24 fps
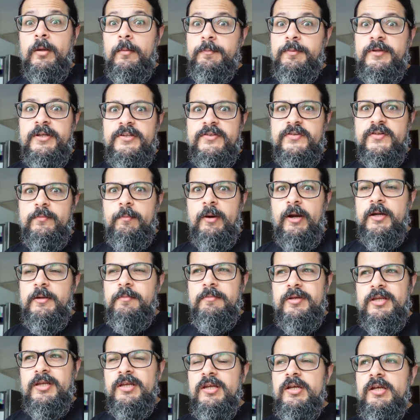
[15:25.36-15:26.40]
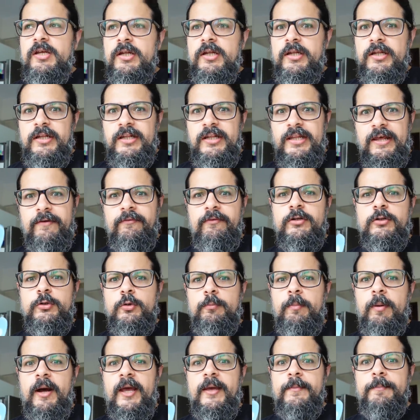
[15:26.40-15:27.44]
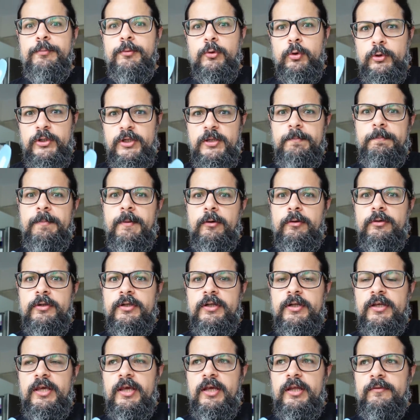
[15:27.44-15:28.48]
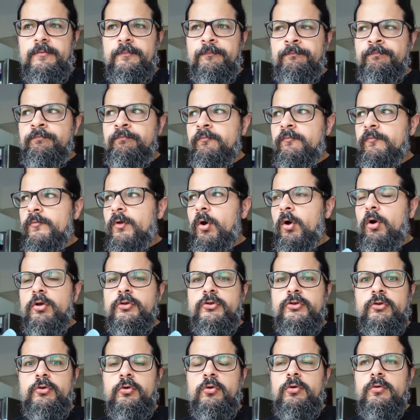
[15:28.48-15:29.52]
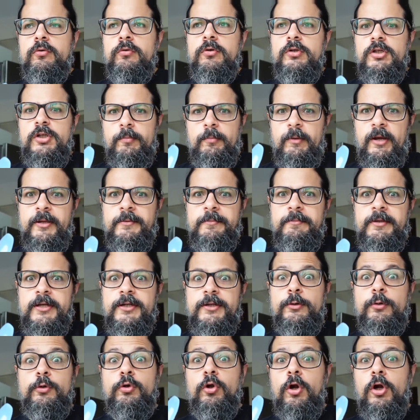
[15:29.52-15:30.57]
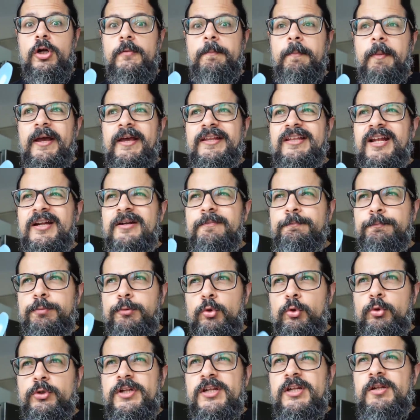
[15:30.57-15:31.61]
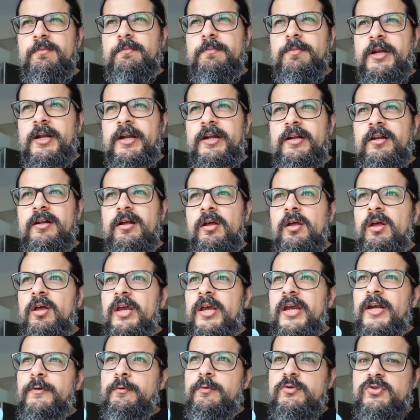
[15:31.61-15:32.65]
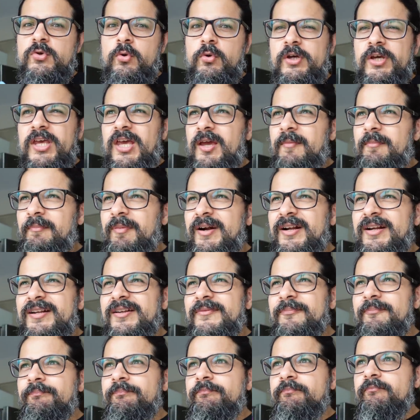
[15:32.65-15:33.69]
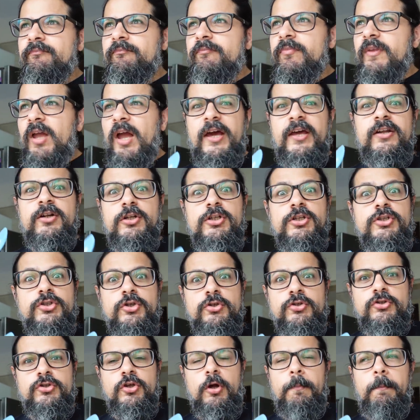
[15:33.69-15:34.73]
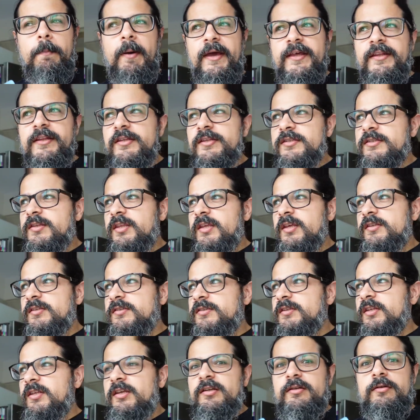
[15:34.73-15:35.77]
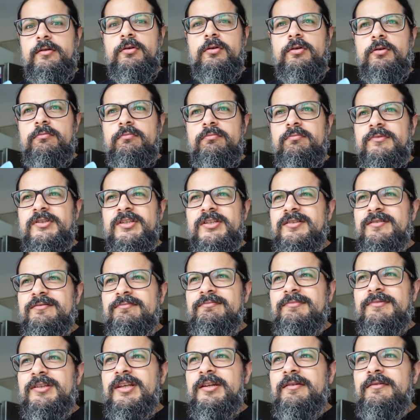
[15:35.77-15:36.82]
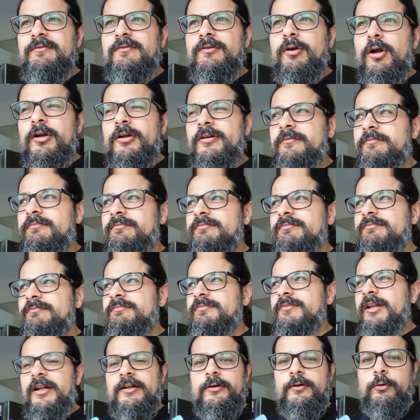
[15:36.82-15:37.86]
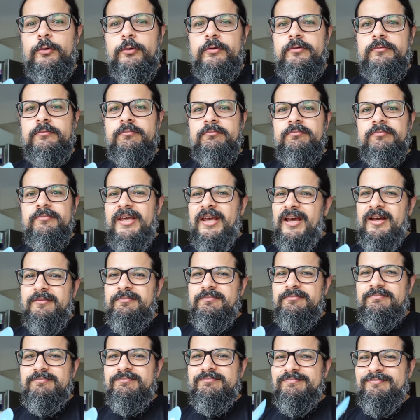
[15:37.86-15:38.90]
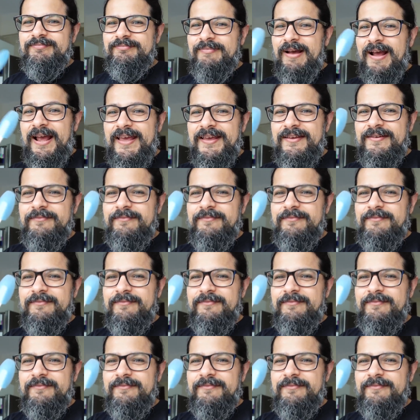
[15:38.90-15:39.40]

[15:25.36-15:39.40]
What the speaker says: Please remind me never to buy protein powder again. Also, remind me to not buy that protein bread. It was okay, but I really should stop buying these things. They're not that good. Yeah, bye.